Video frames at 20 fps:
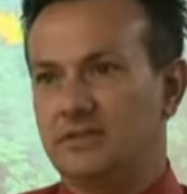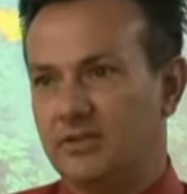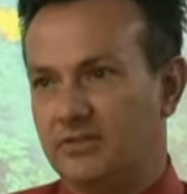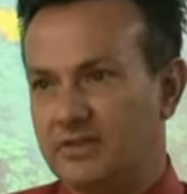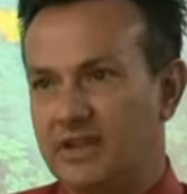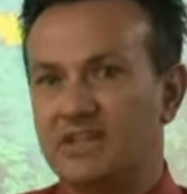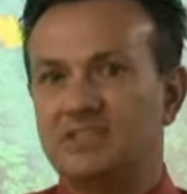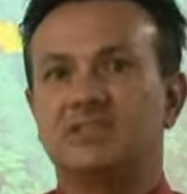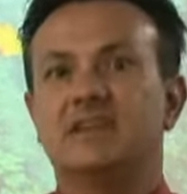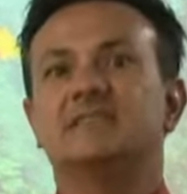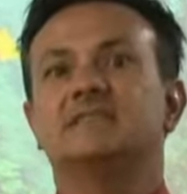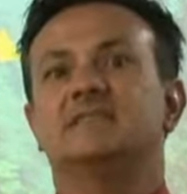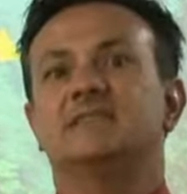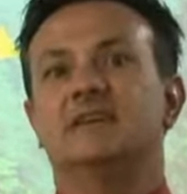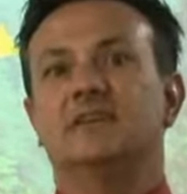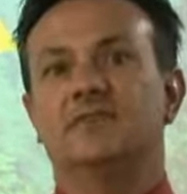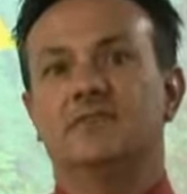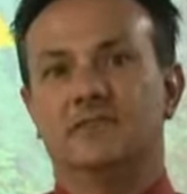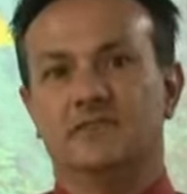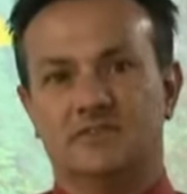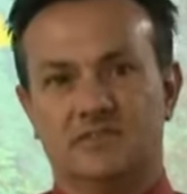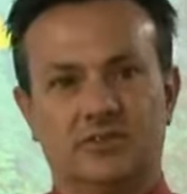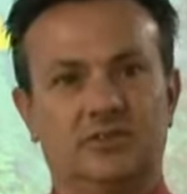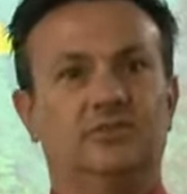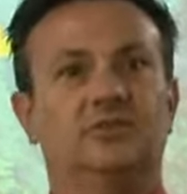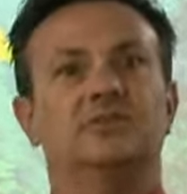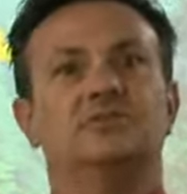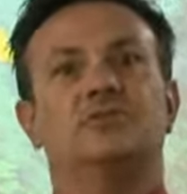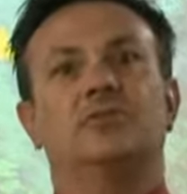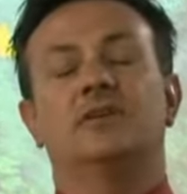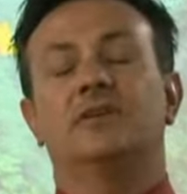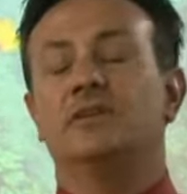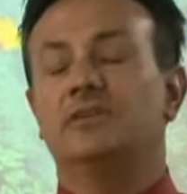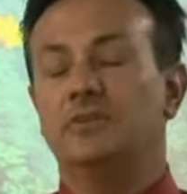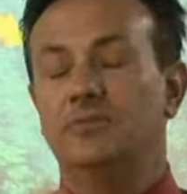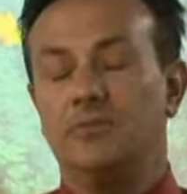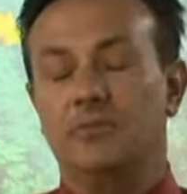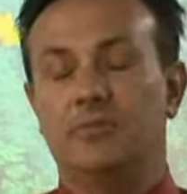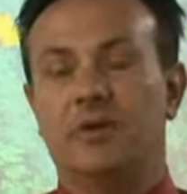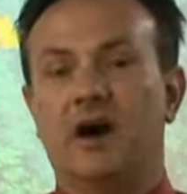digestive and circulatory, the
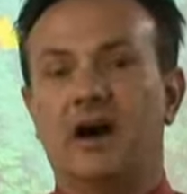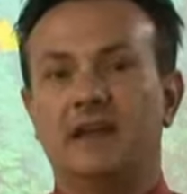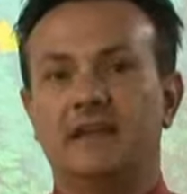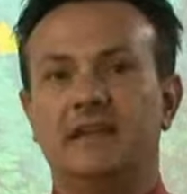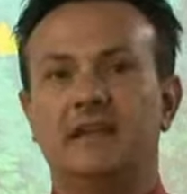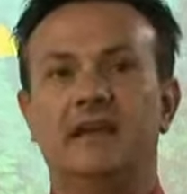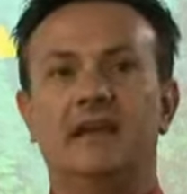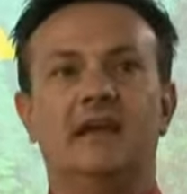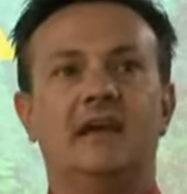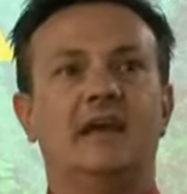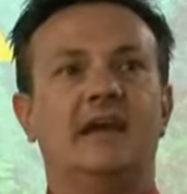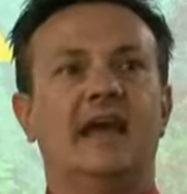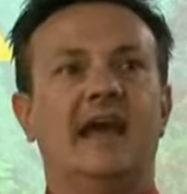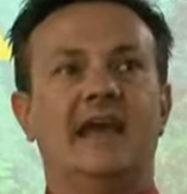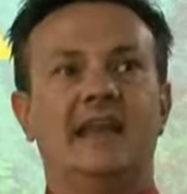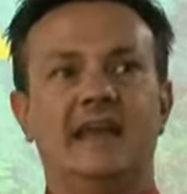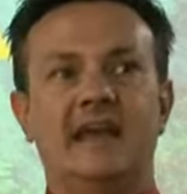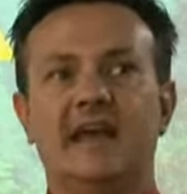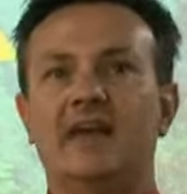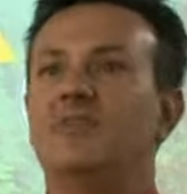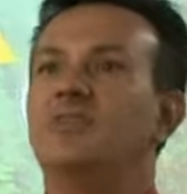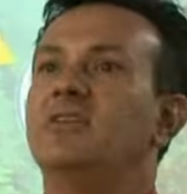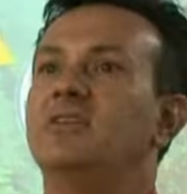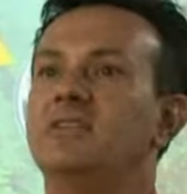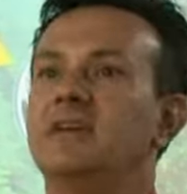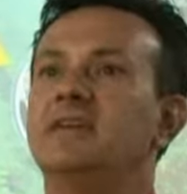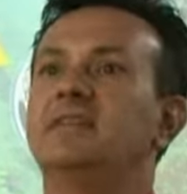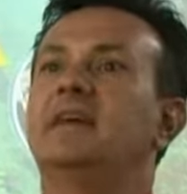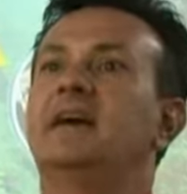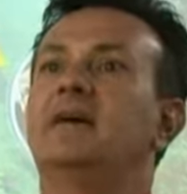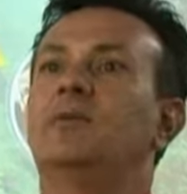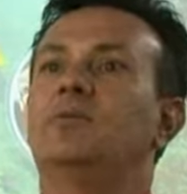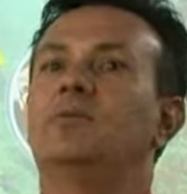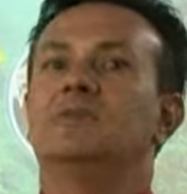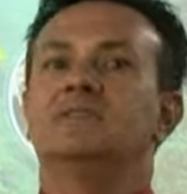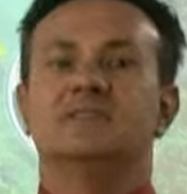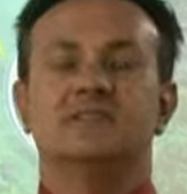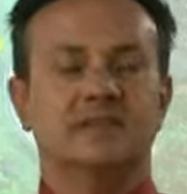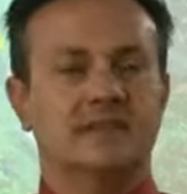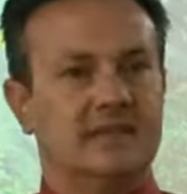human body, and everything that
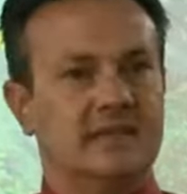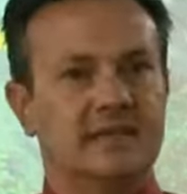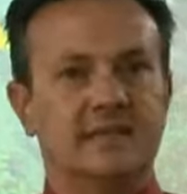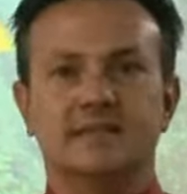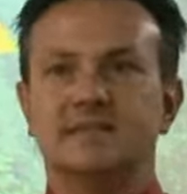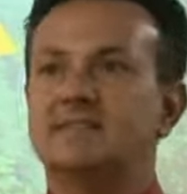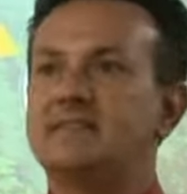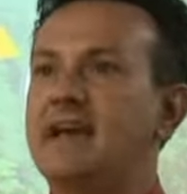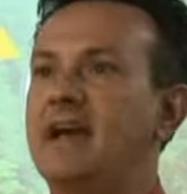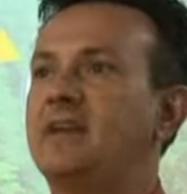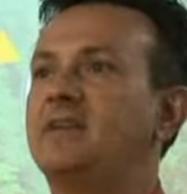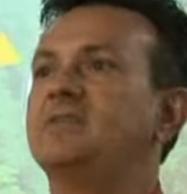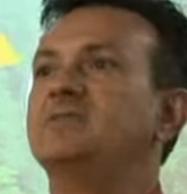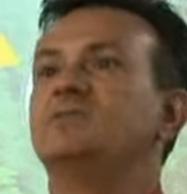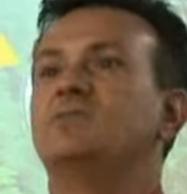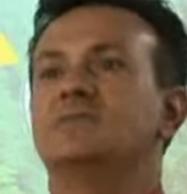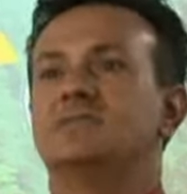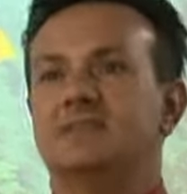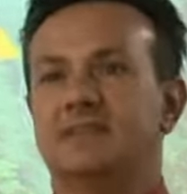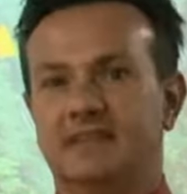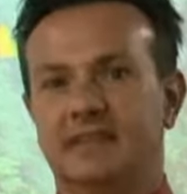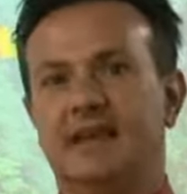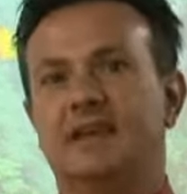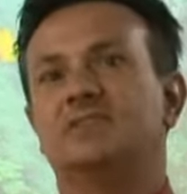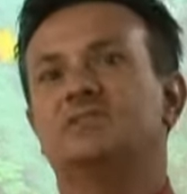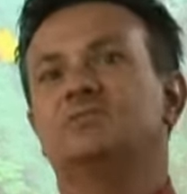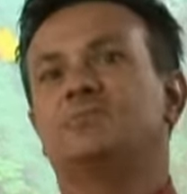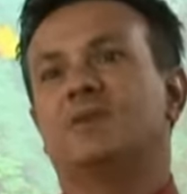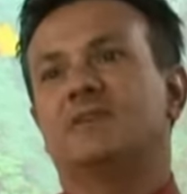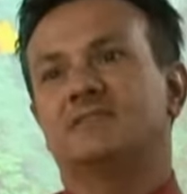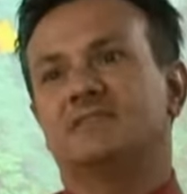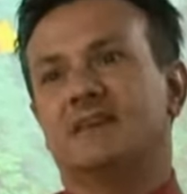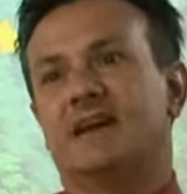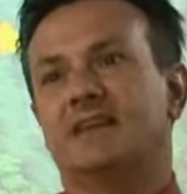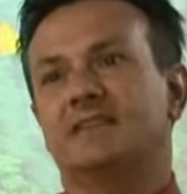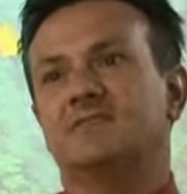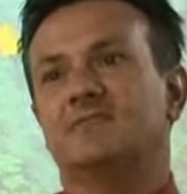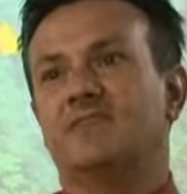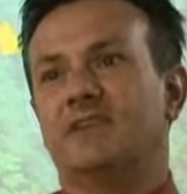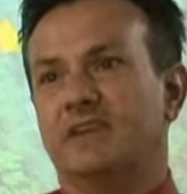was in the standards was in the EduSmart
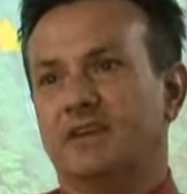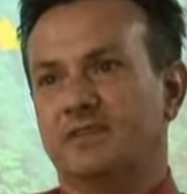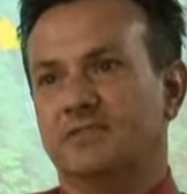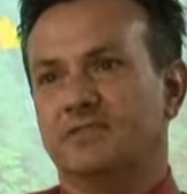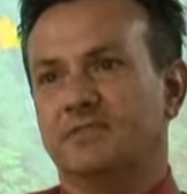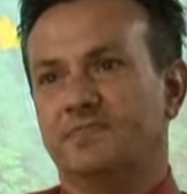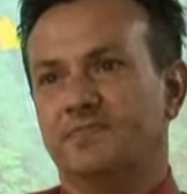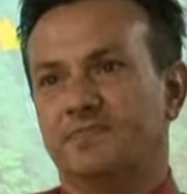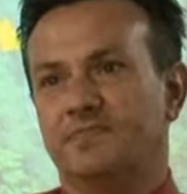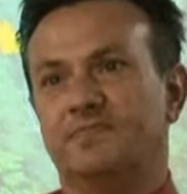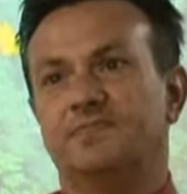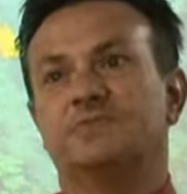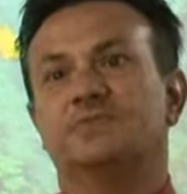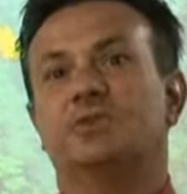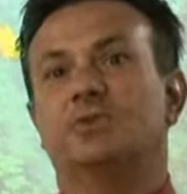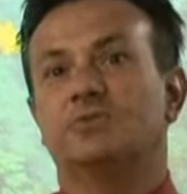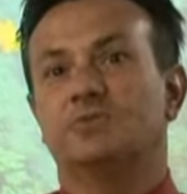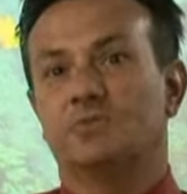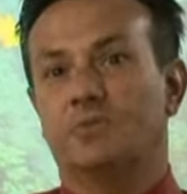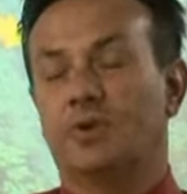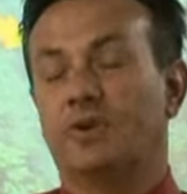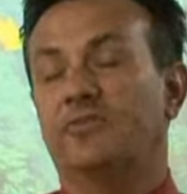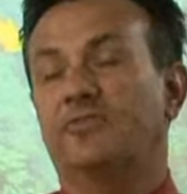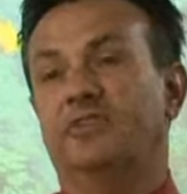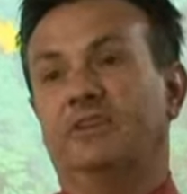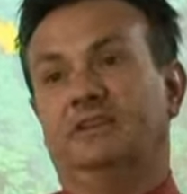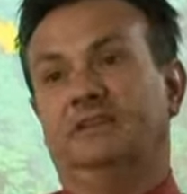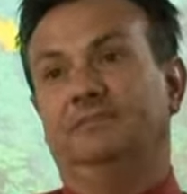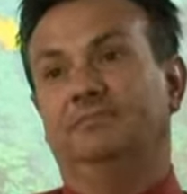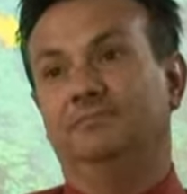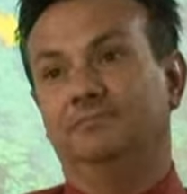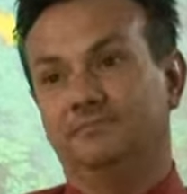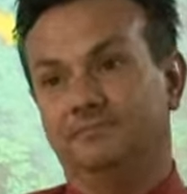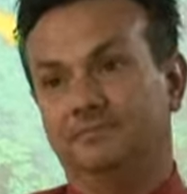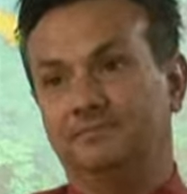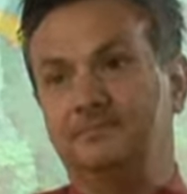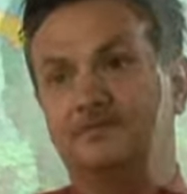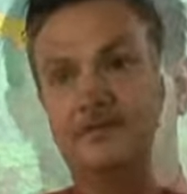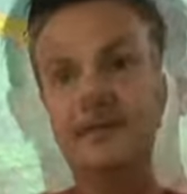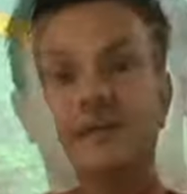Science videos. So it was perfect.
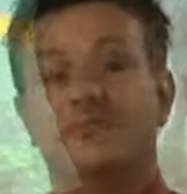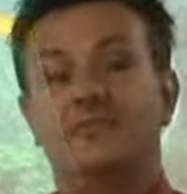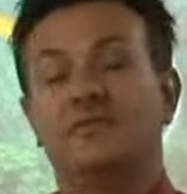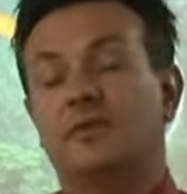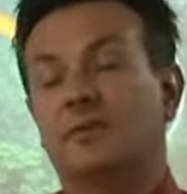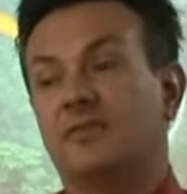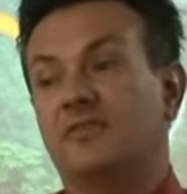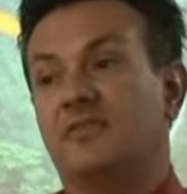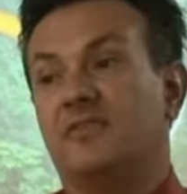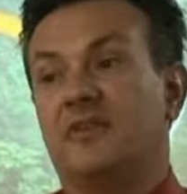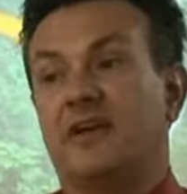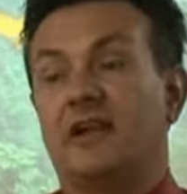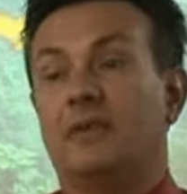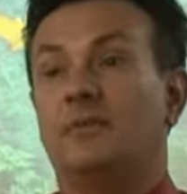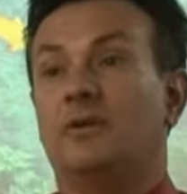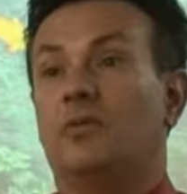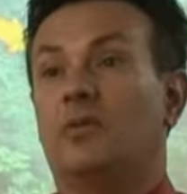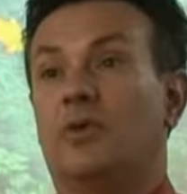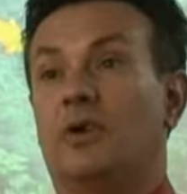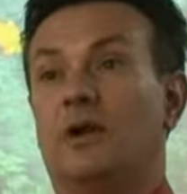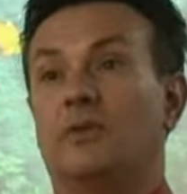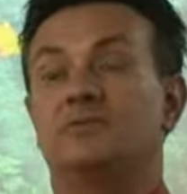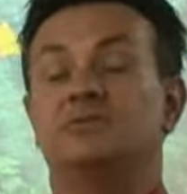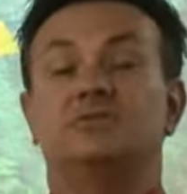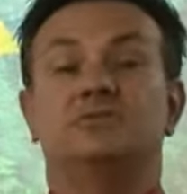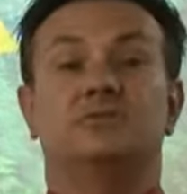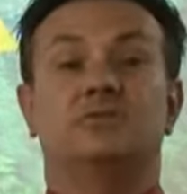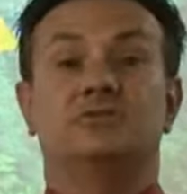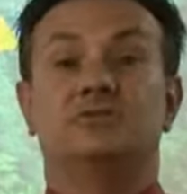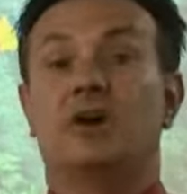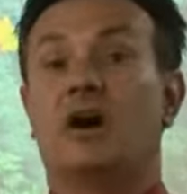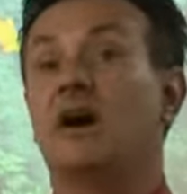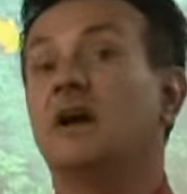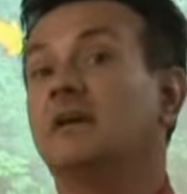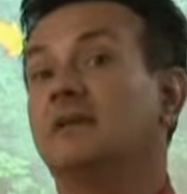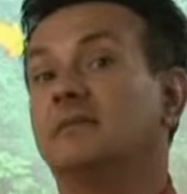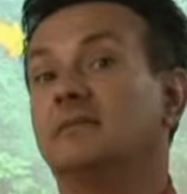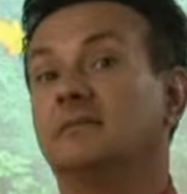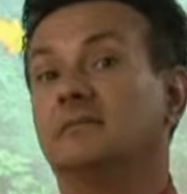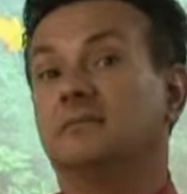I came from an environment where I was using
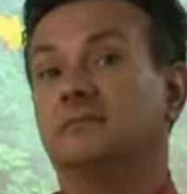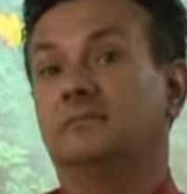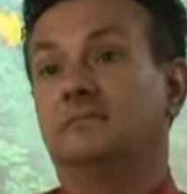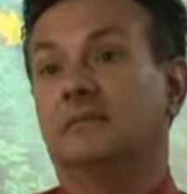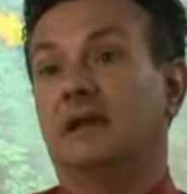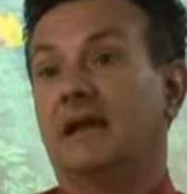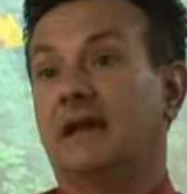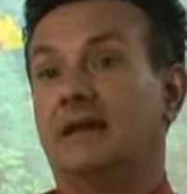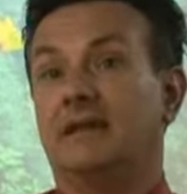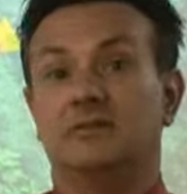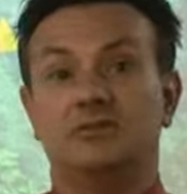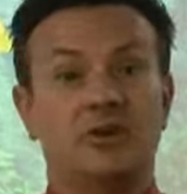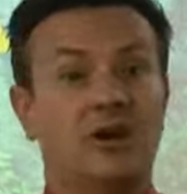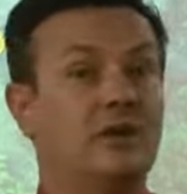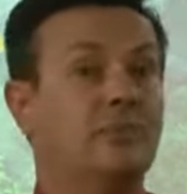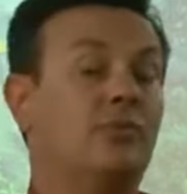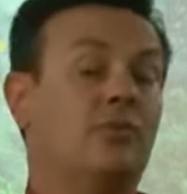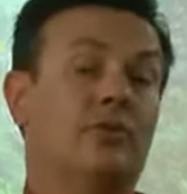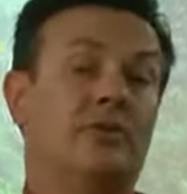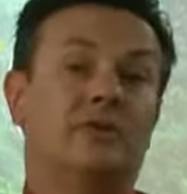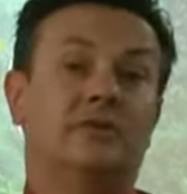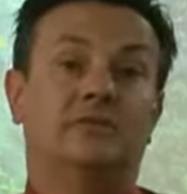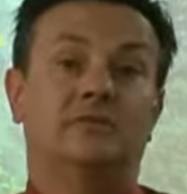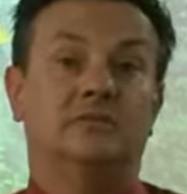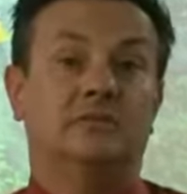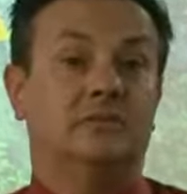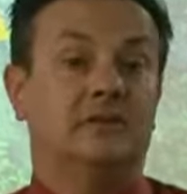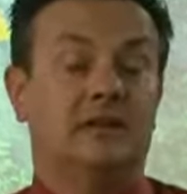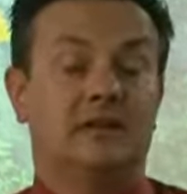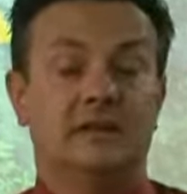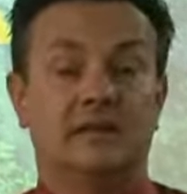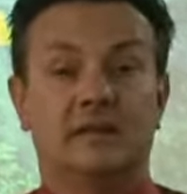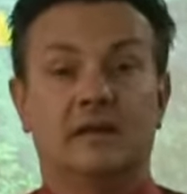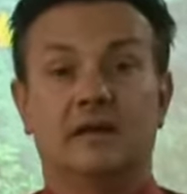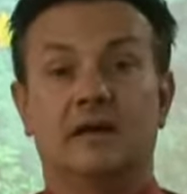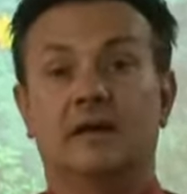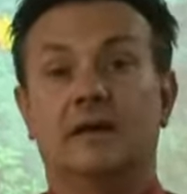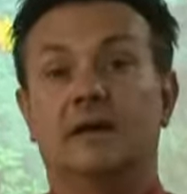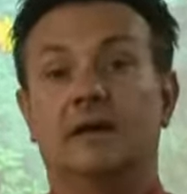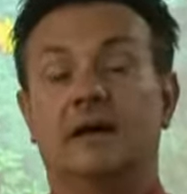chalk and a chalkboard, and
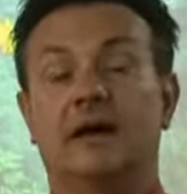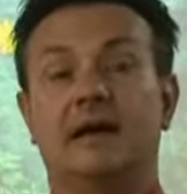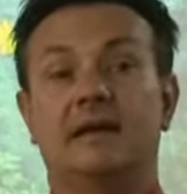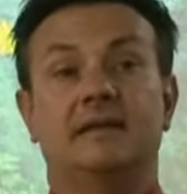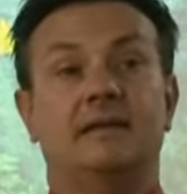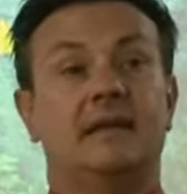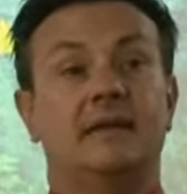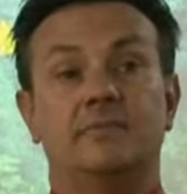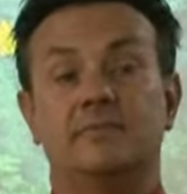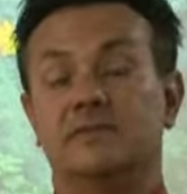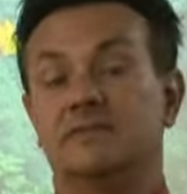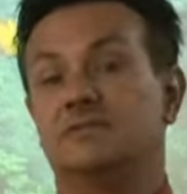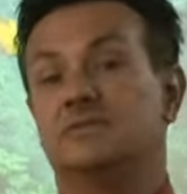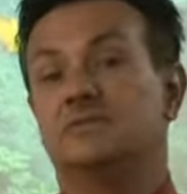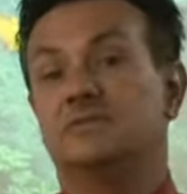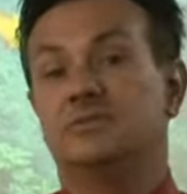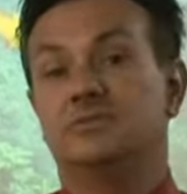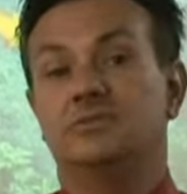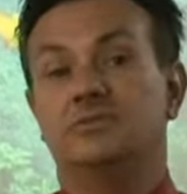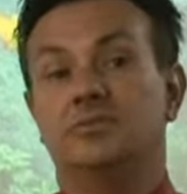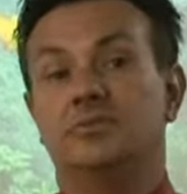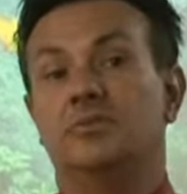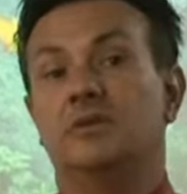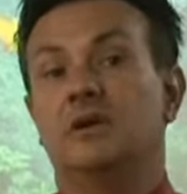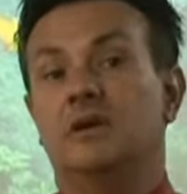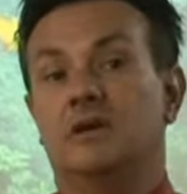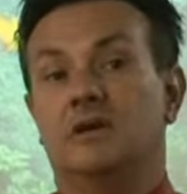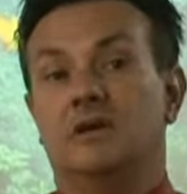I came to